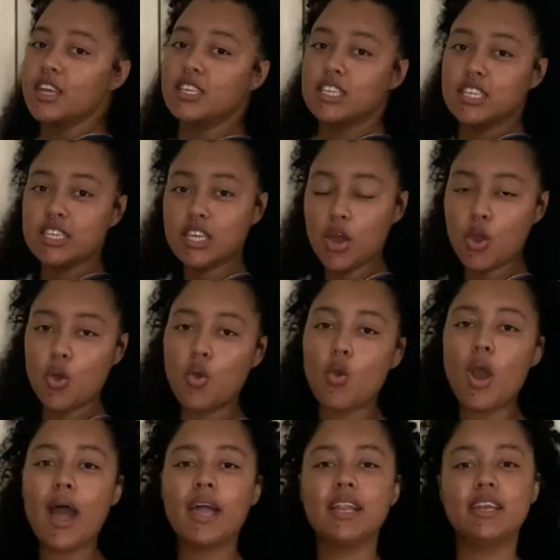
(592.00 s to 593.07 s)

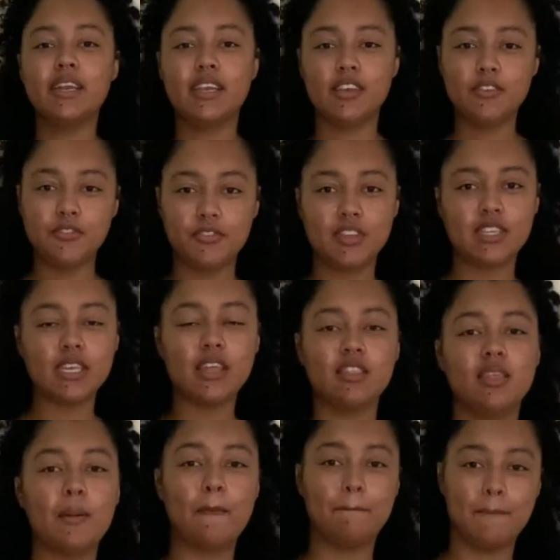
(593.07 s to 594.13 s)
so I left
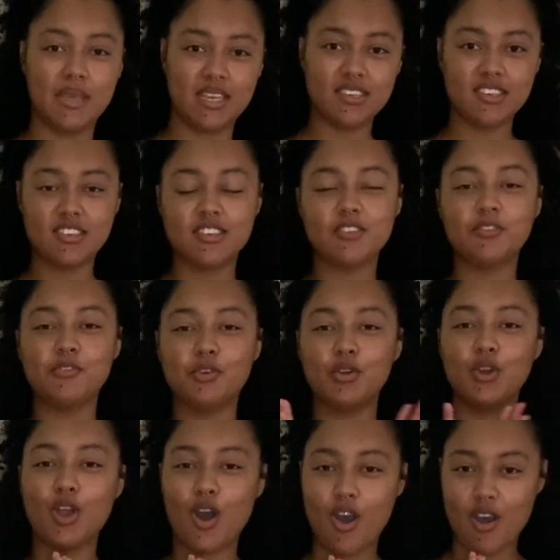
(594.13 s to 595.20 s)
the best for
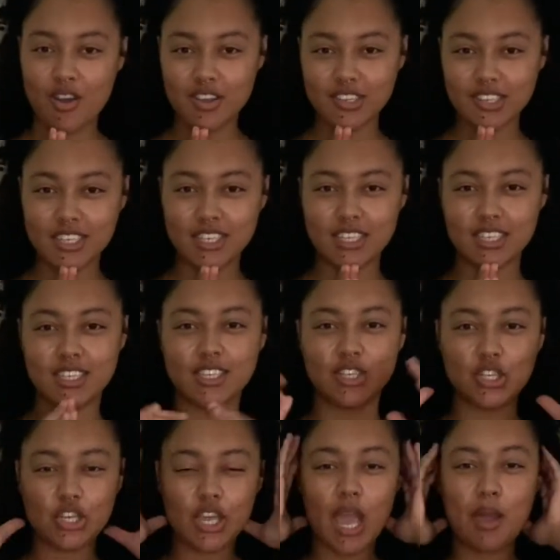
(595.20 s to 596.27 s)
last.
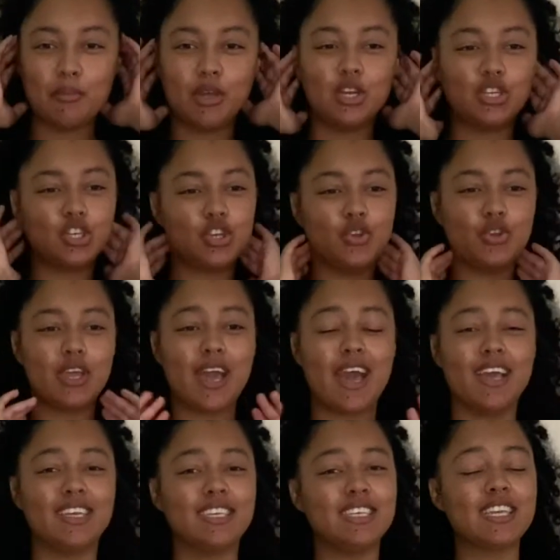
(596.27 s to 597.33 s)
So yeah, I'm gonna show you
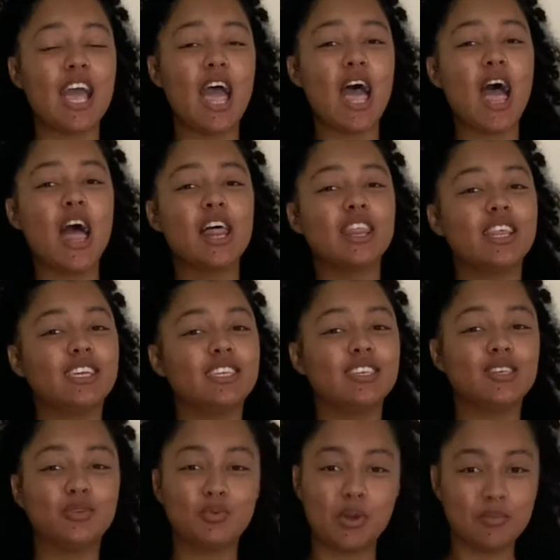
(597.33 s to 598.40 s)
guys the
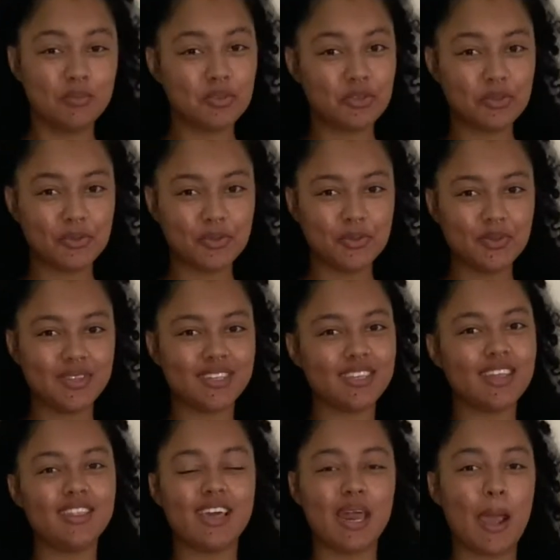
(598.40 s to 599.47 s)
swimsuit
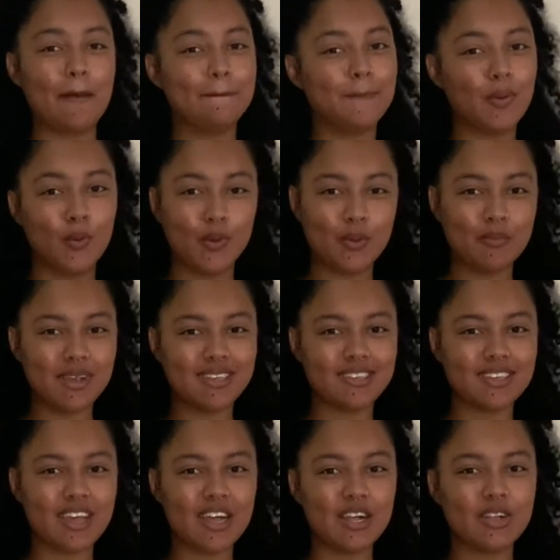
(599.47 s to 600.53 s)
that I bought
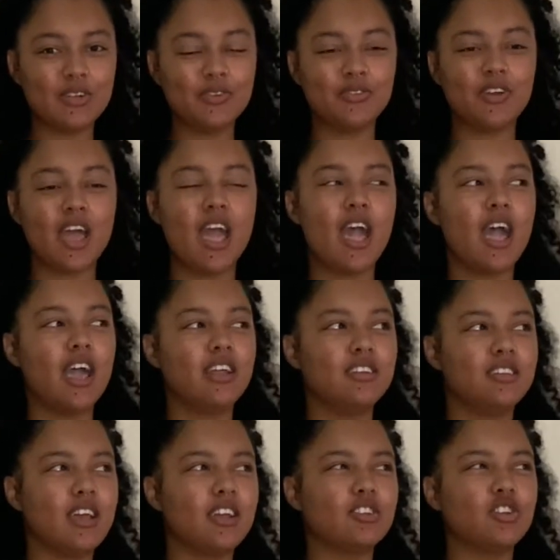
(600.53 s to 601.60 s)
myself, and
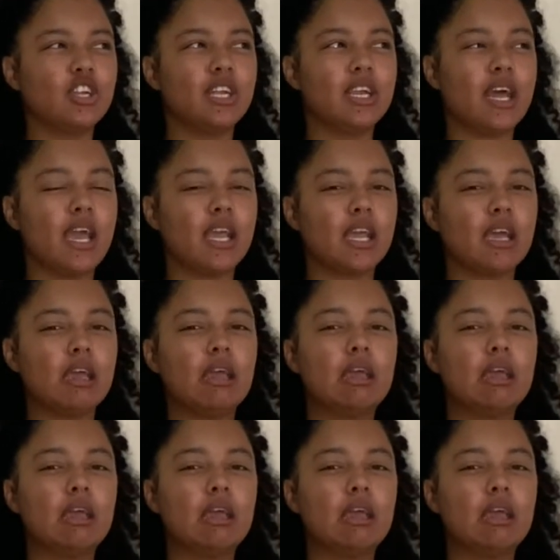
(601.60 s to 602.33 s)
it's actually like